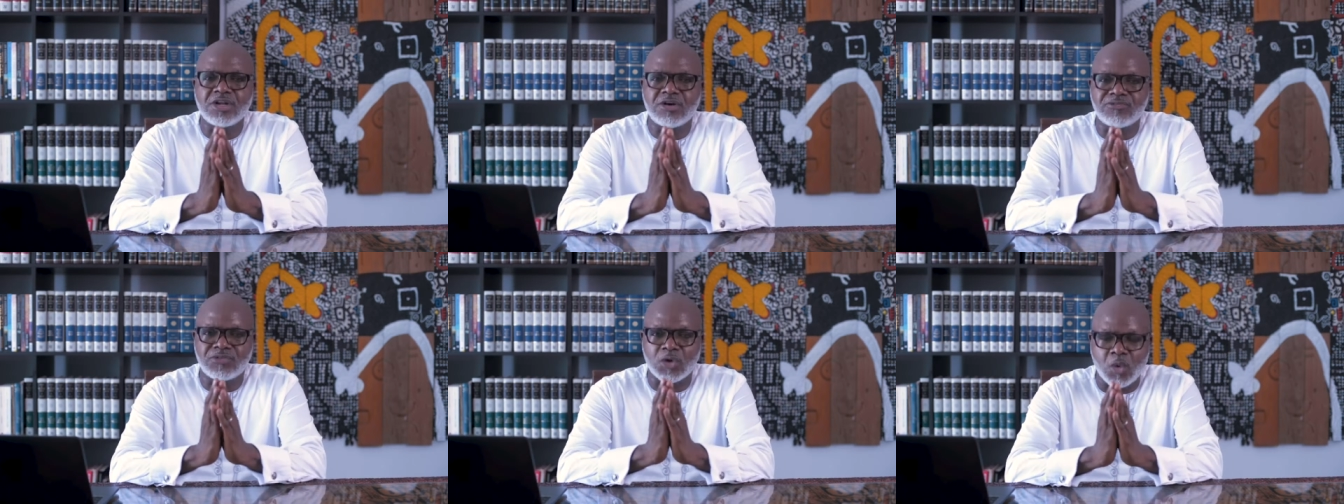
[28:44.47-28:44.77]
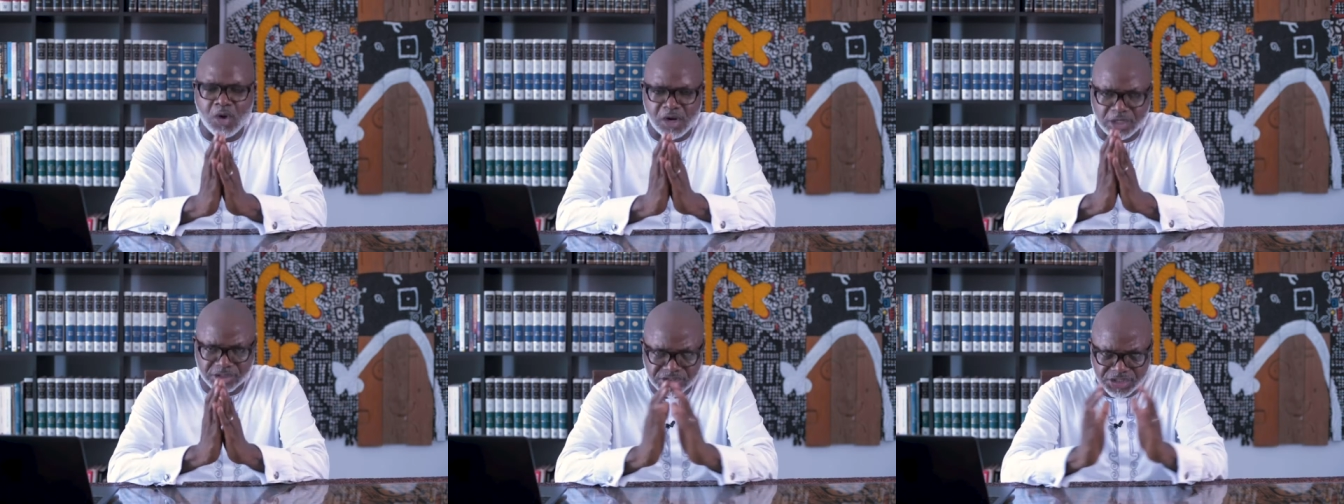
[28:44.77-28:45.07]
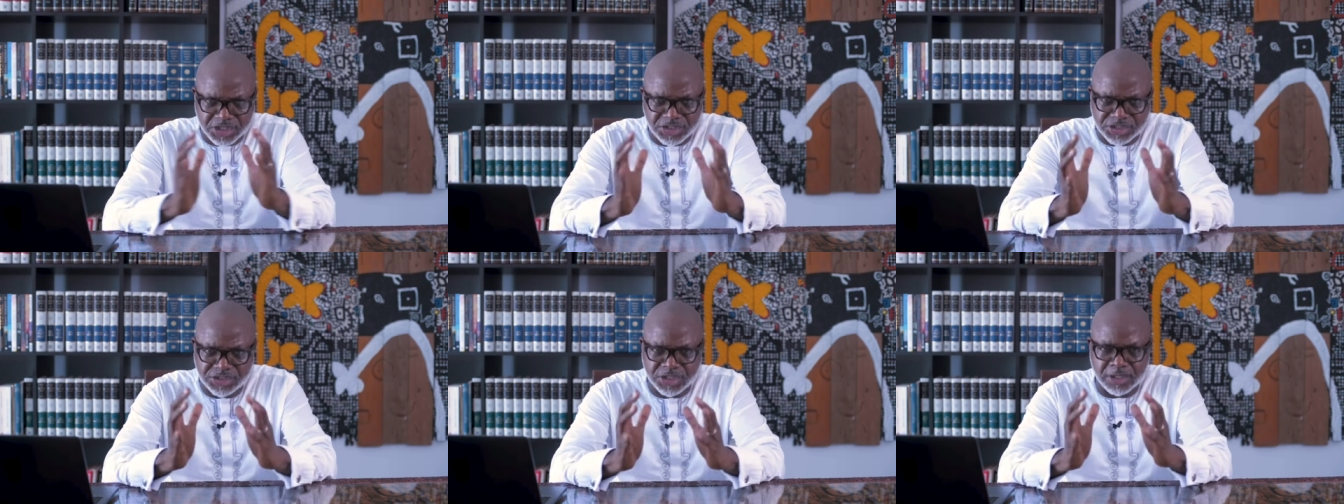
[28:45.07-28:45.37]
of the world
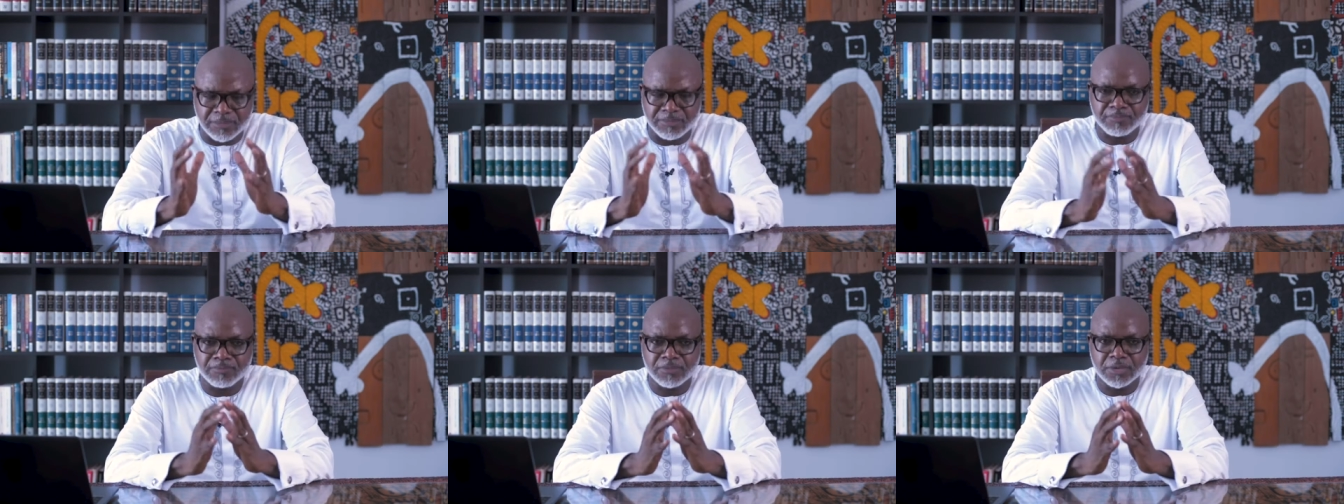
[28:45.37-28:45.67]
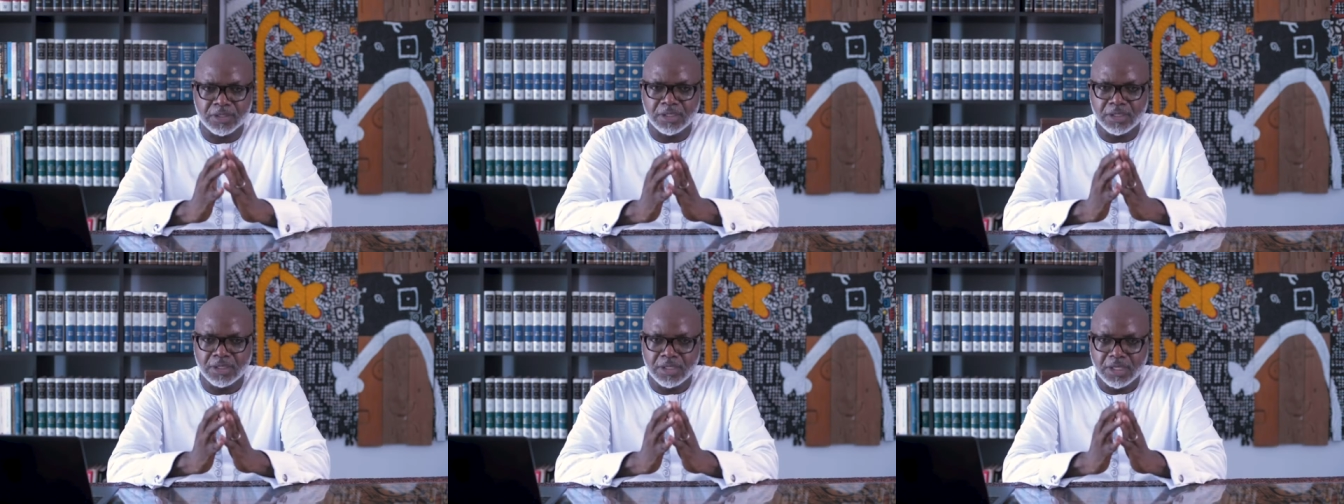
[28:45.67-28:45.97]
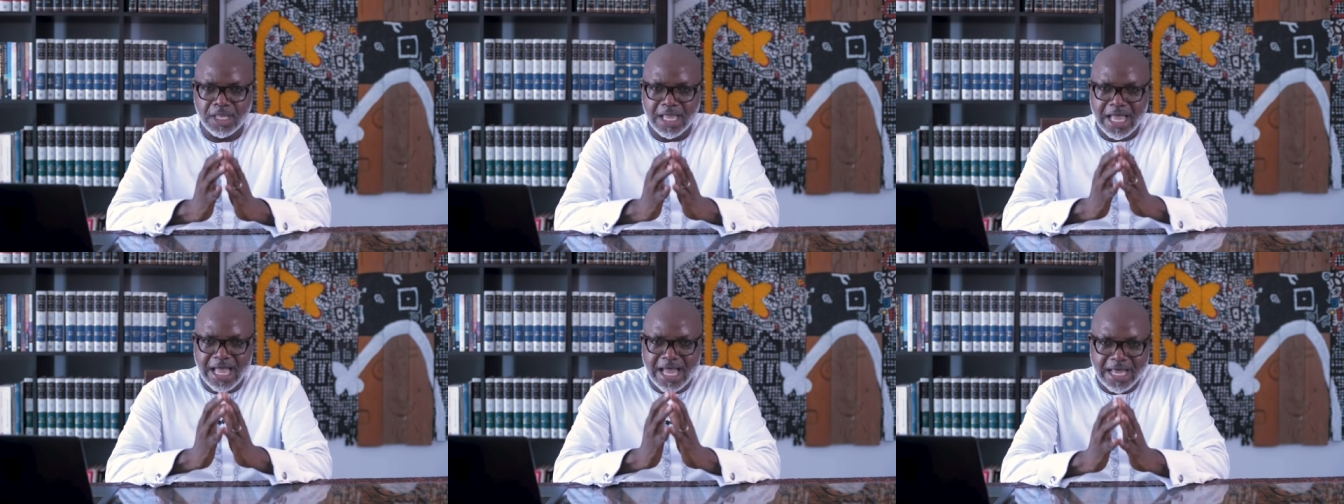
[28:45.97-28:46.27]
system.
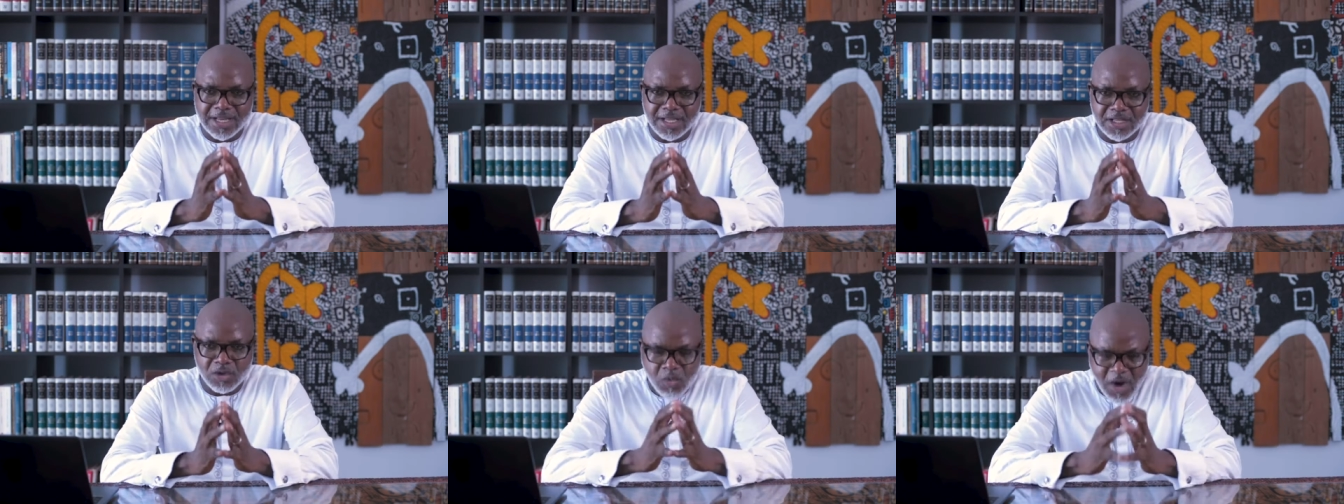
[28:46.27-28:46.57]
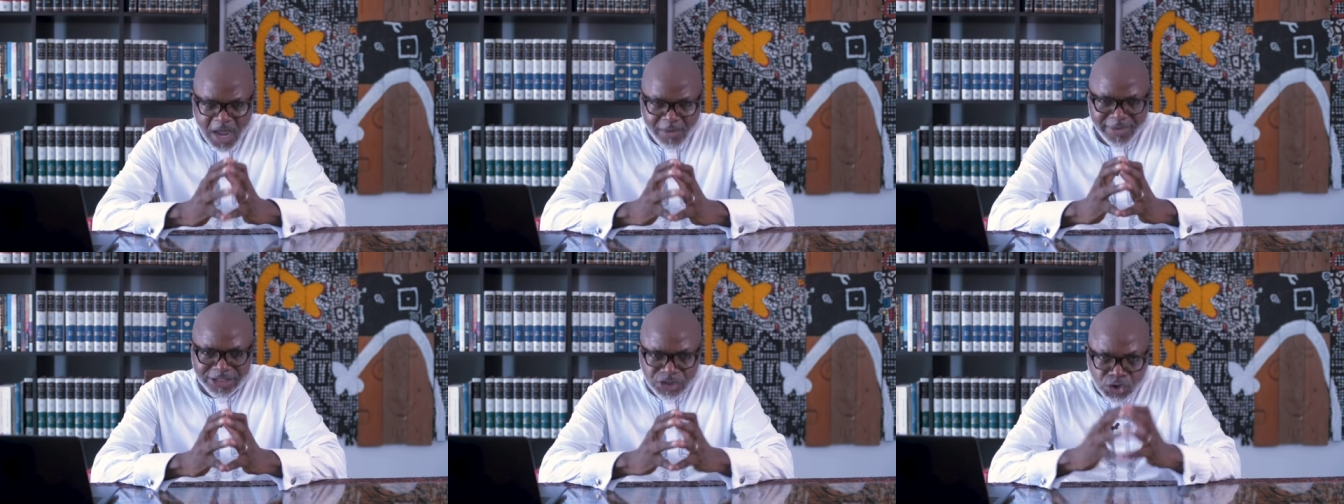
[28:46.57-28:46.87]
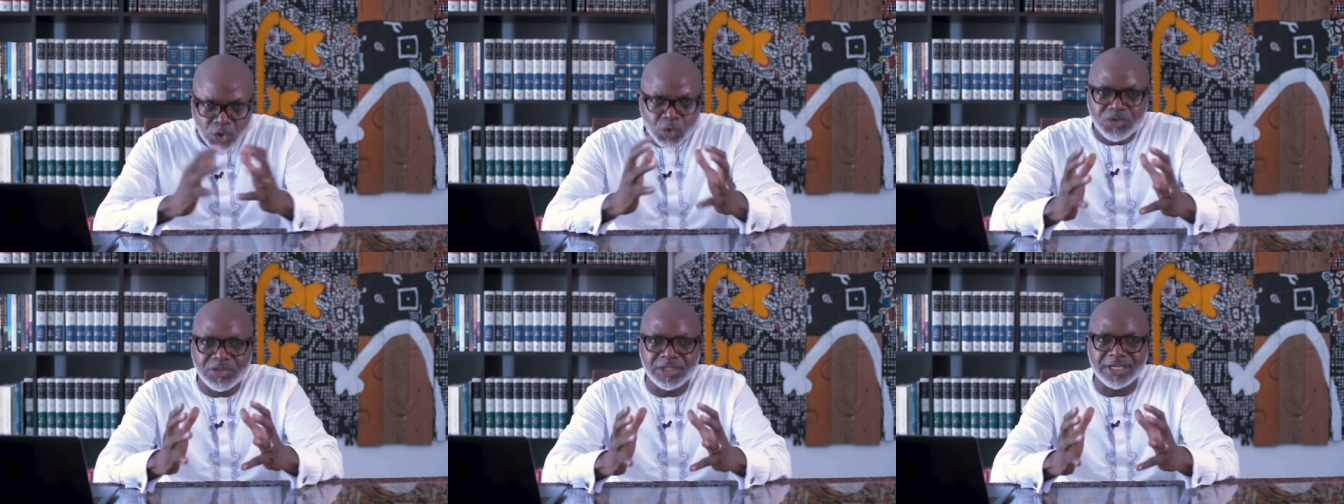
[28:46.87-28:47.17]
And the way we
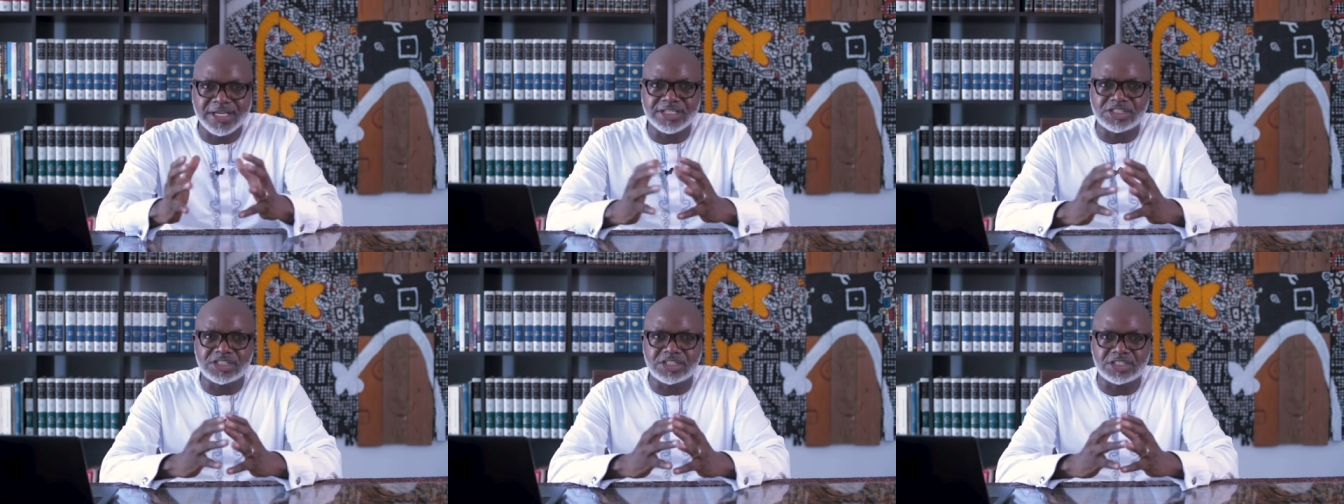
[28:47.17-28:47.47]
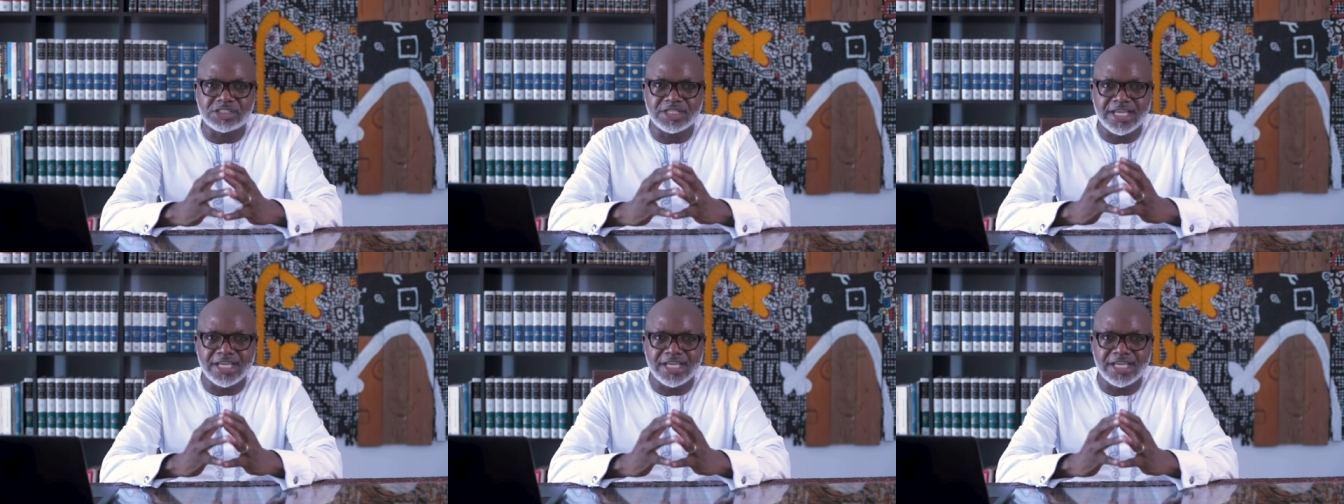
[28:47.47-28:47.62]
do this